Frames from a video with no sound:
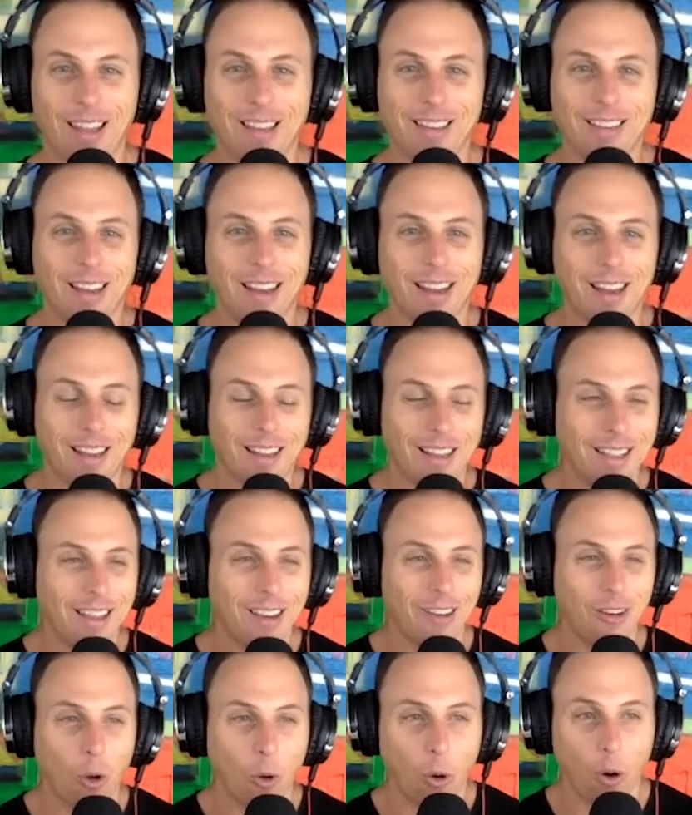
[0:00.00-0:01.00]
and uh,
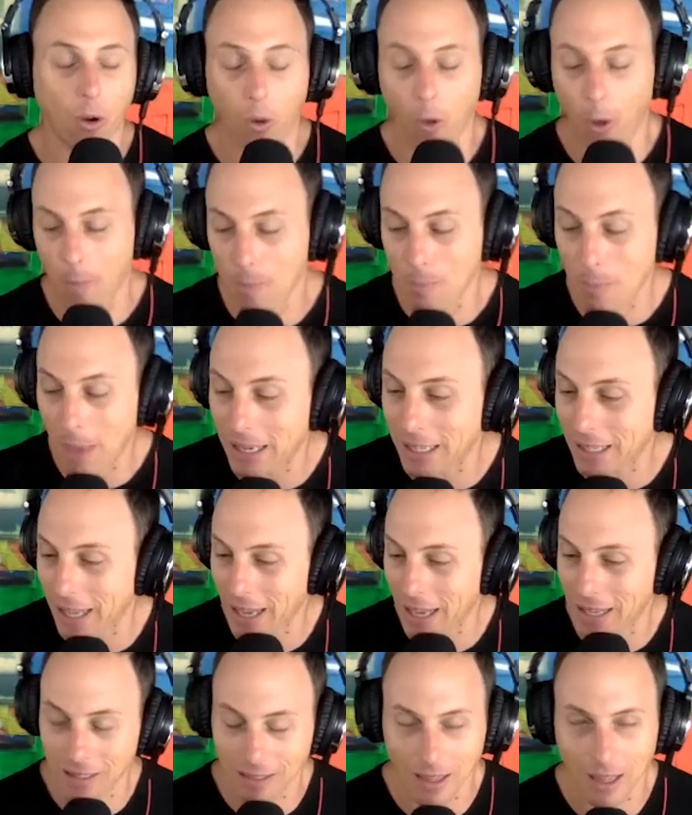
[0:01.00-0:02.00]
or or
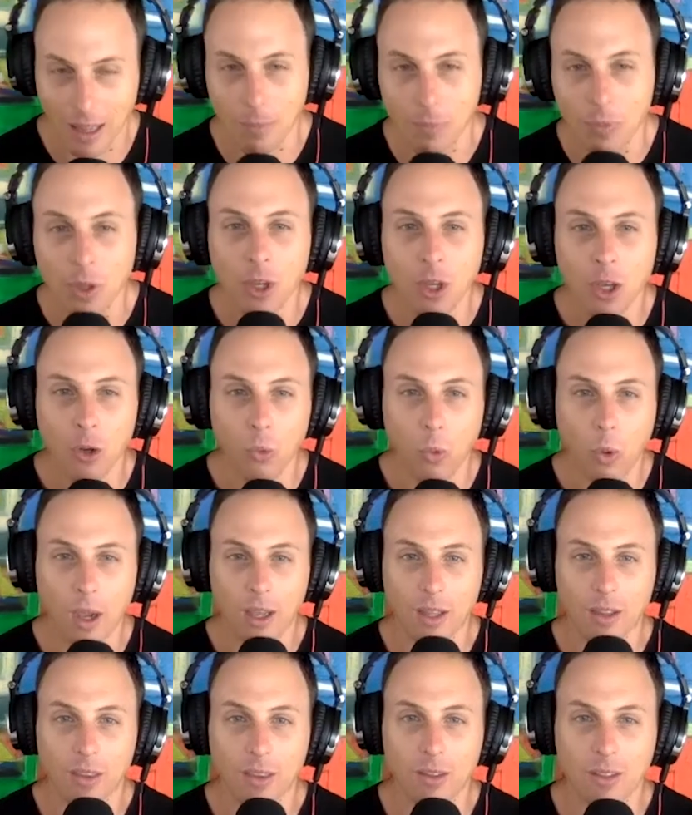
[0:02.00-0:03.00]
medicating them
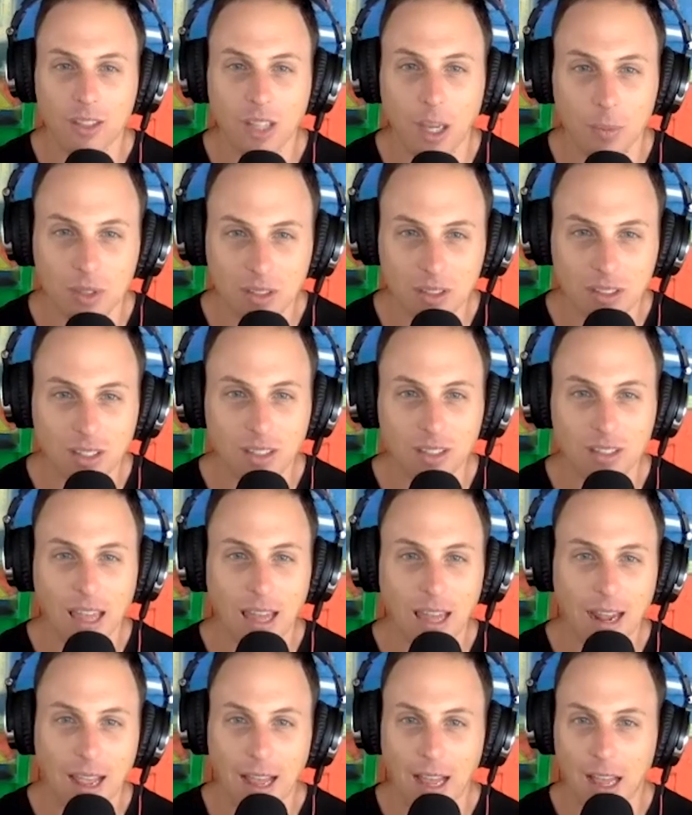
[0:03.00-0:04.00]
with substances
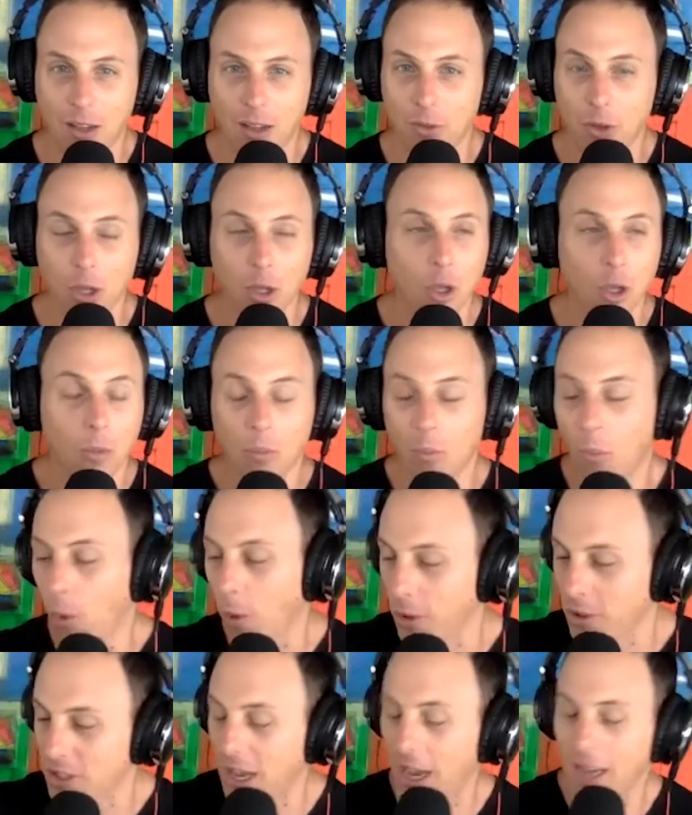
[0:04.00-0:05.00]
that have
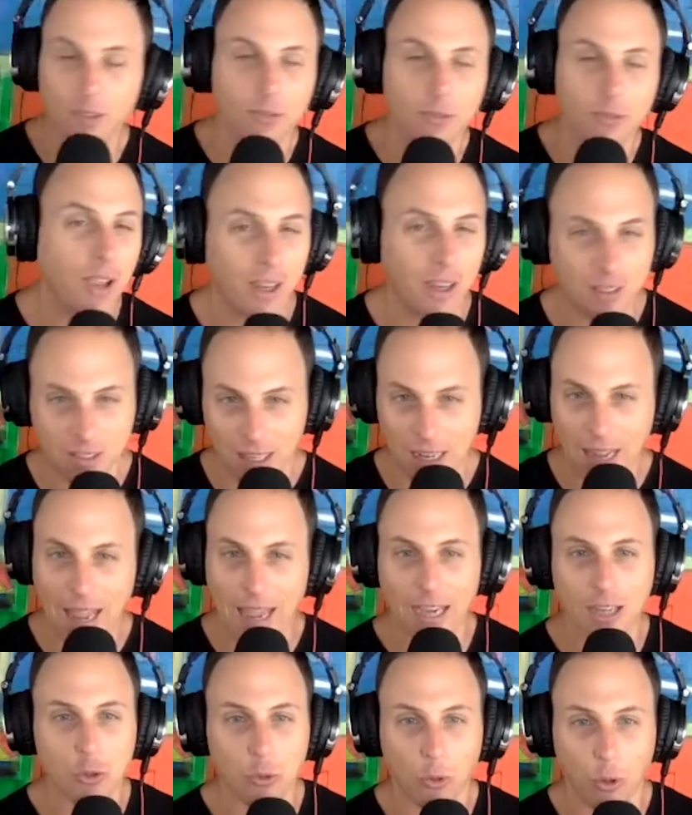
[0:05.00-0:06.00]
more side effects than
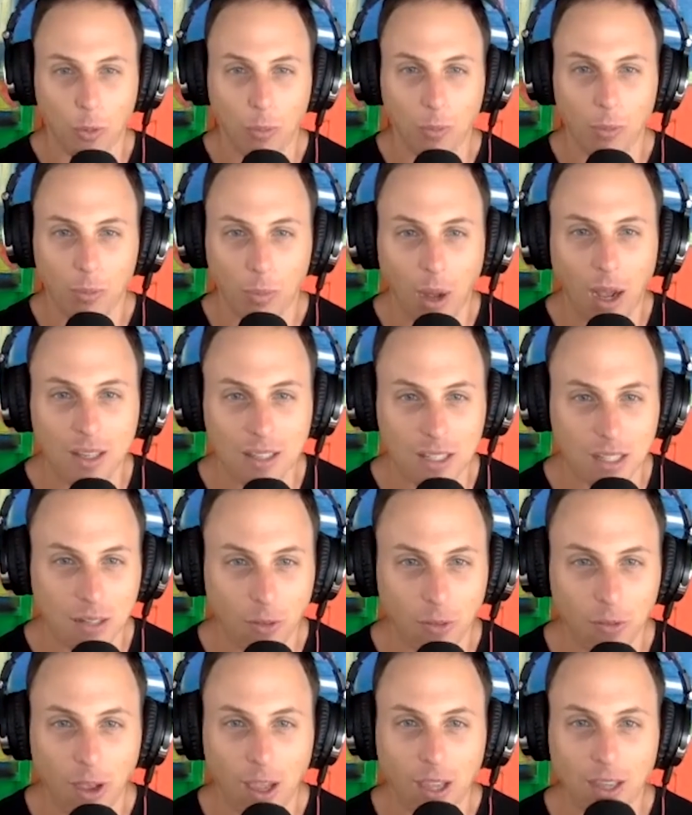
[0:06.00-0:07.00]
actual positive
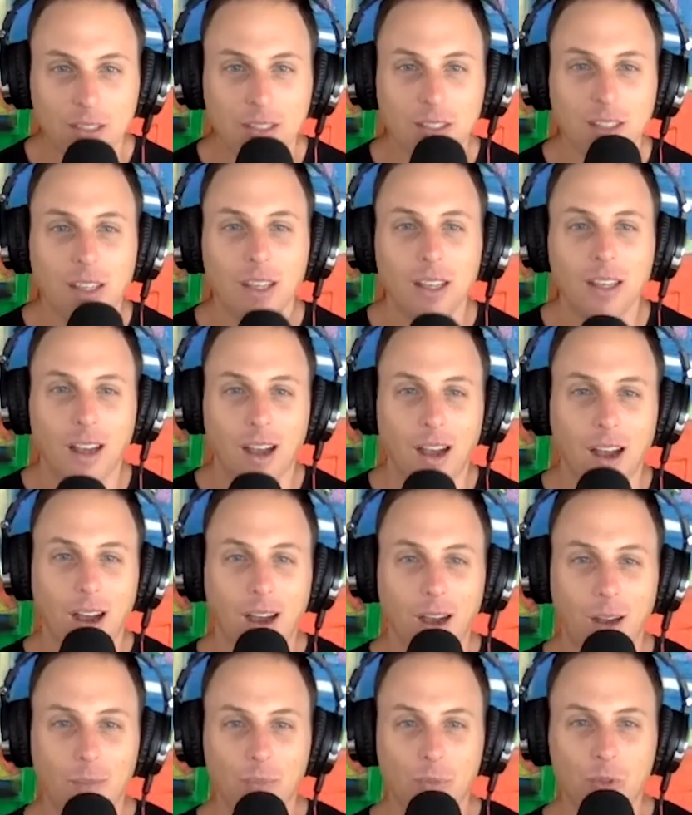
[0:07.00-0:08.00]
effects.
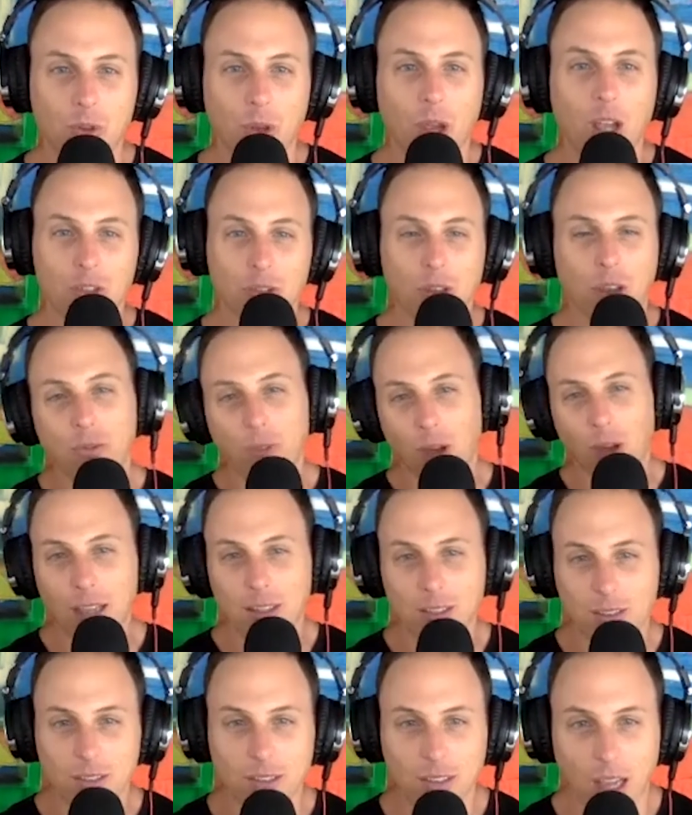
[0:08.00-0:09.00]
Um, so so I
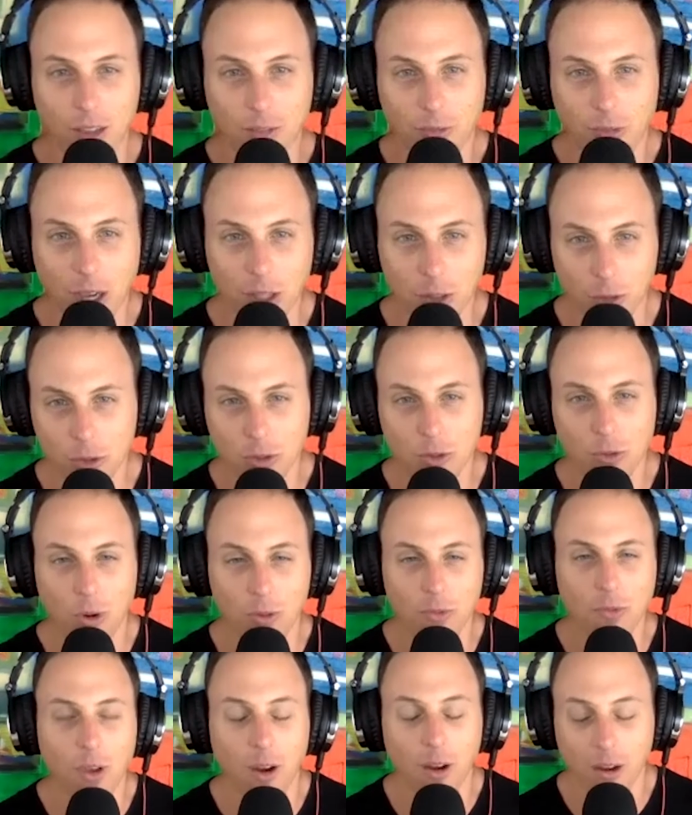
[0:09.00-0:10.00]
find I find your
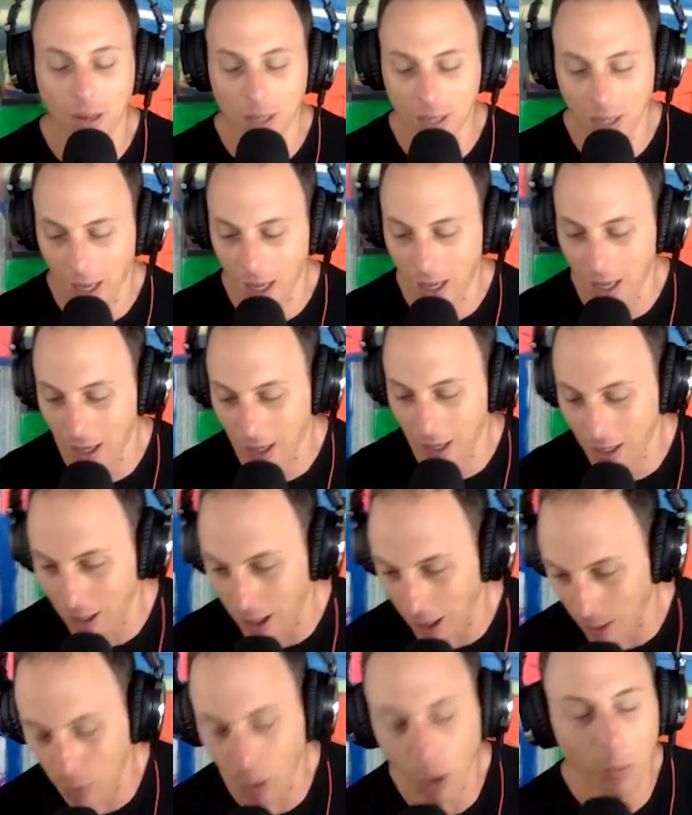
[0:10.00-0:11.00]
story very
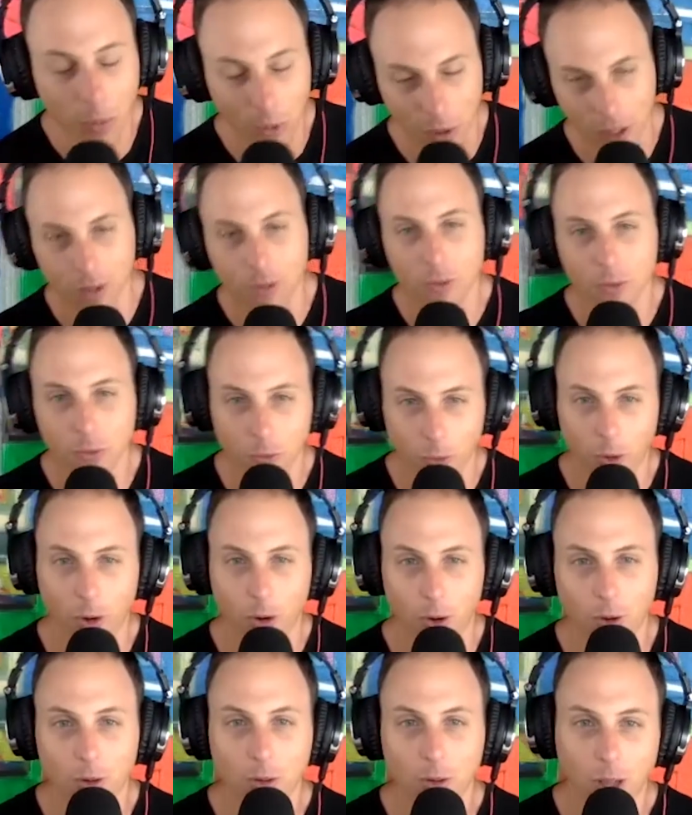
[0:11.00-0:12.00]
uh, appropriate
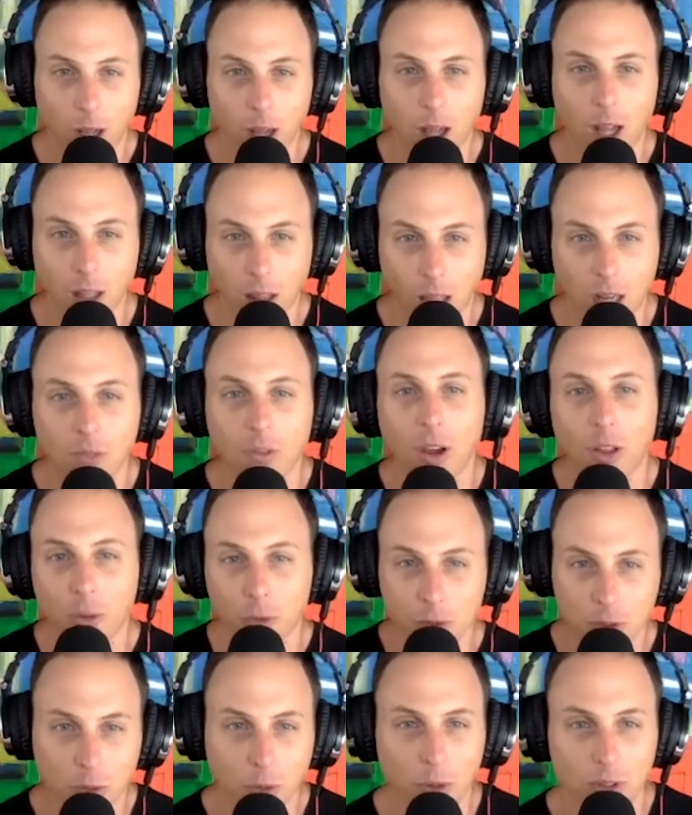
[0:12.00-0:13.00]
for a, a lot of
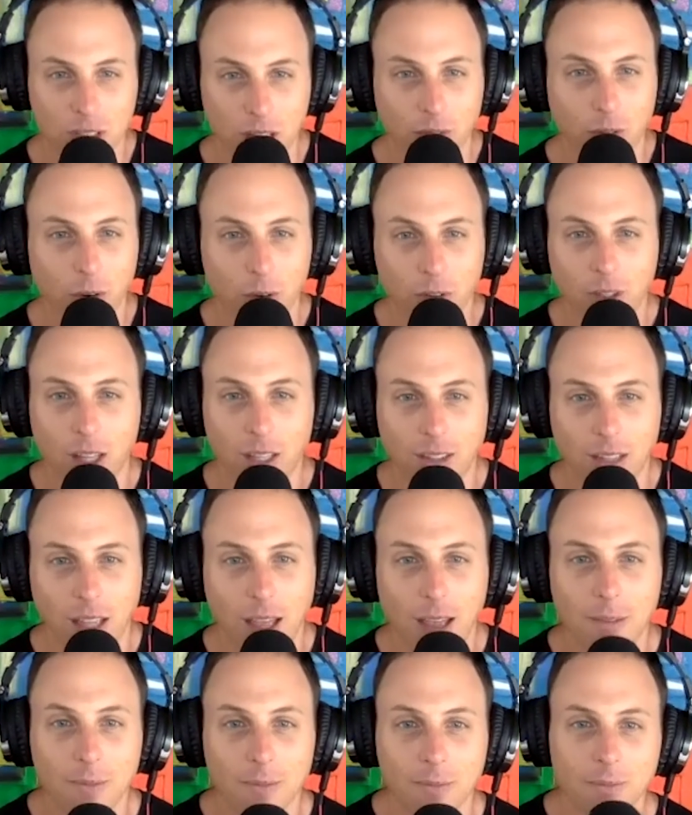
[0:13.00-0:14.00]
other stories I've heard like
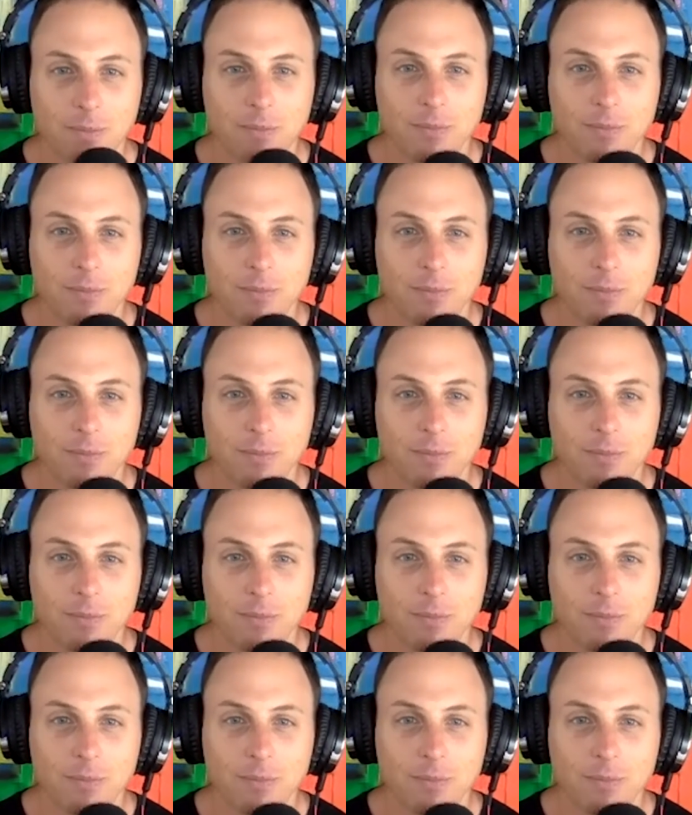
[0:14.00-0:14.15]
that.